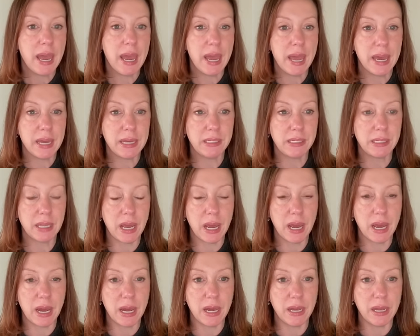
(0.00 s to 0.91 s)
And
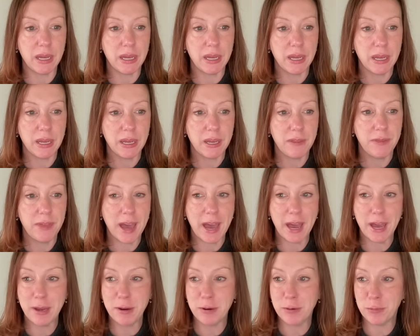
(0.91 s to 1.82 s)

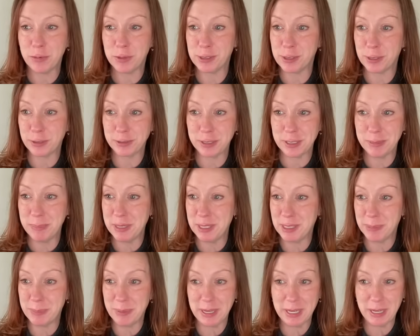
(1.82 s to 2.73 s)
that resulted
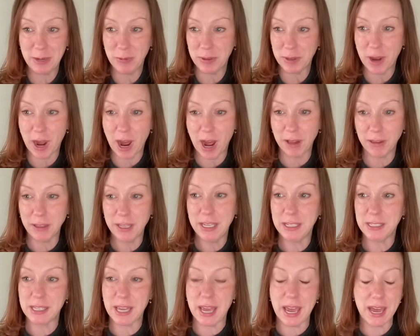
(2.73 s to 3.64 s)
me speaking with
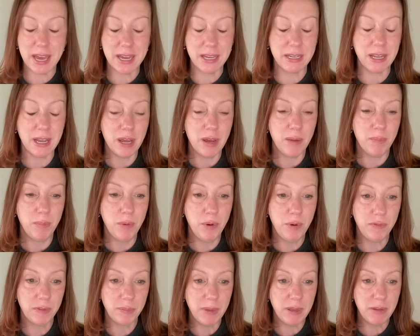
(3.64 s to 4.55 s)
colleagues and
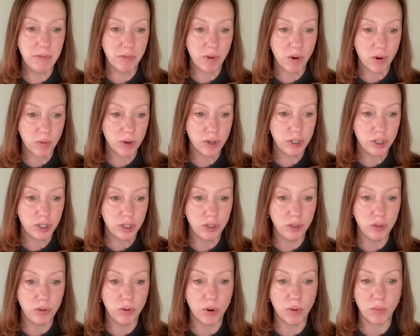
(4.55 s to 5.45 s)
moved me forward
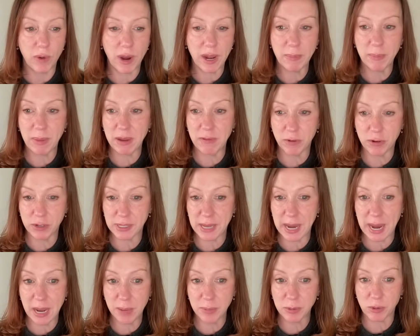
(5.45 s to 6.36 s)
to write my
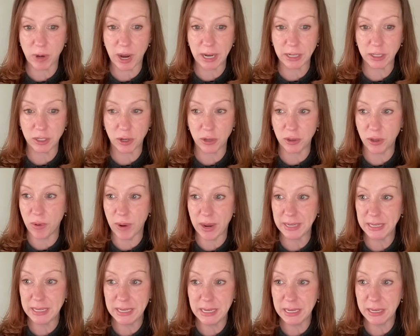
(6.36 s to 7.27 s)
first abstract.
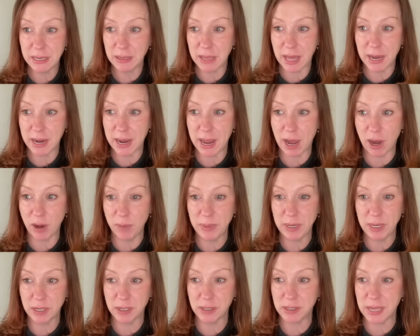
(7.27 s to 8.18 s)
Although I needed a lot of
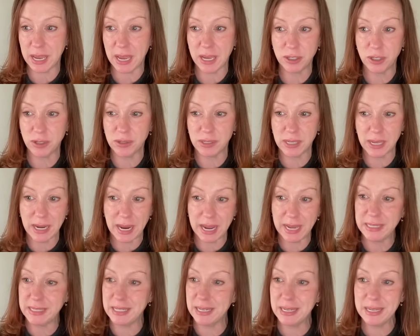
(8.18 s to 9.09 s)
help because, as you said,
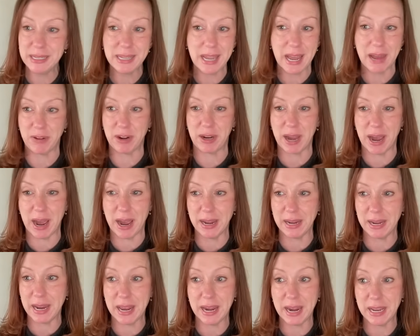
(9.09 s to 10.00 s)
I didn't have a
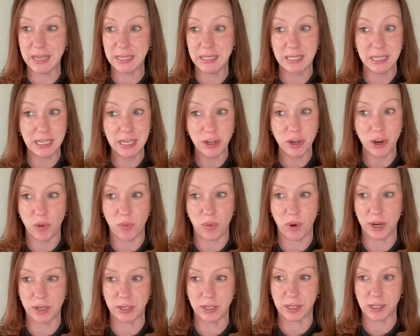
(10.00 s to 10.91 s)
guide and I didn't know
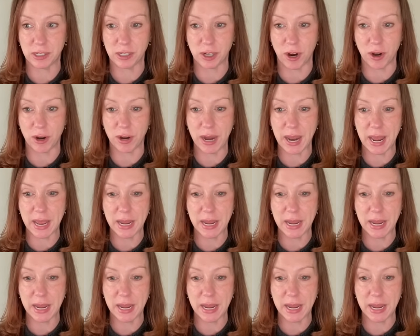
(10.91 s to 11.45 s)
where to start.